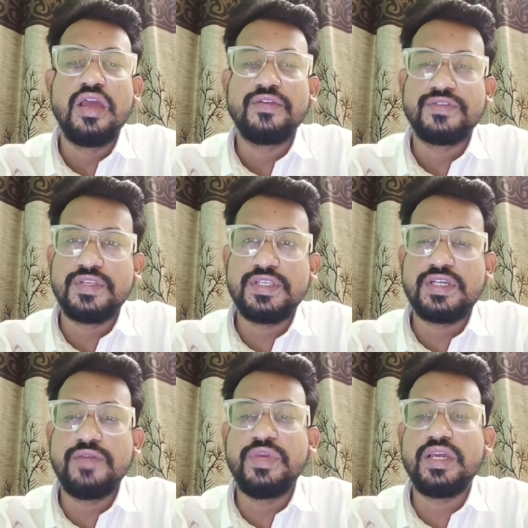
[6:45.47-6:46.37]

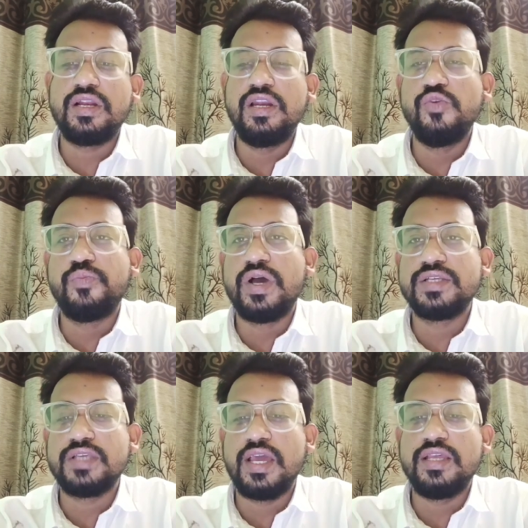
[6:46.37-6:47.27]
systemic
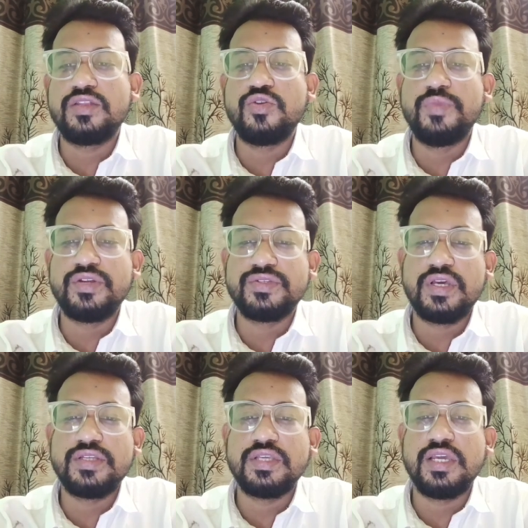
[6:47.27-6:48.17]
lupus
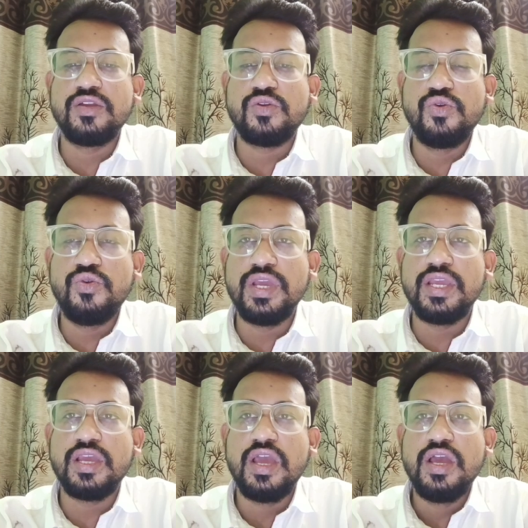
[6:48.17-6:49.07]
erythematosus,
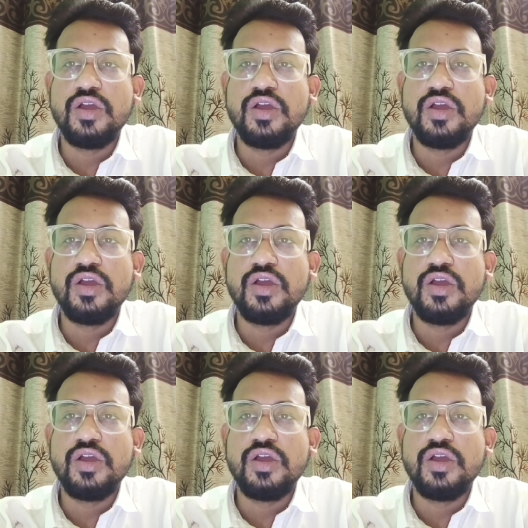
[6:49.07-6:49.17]
including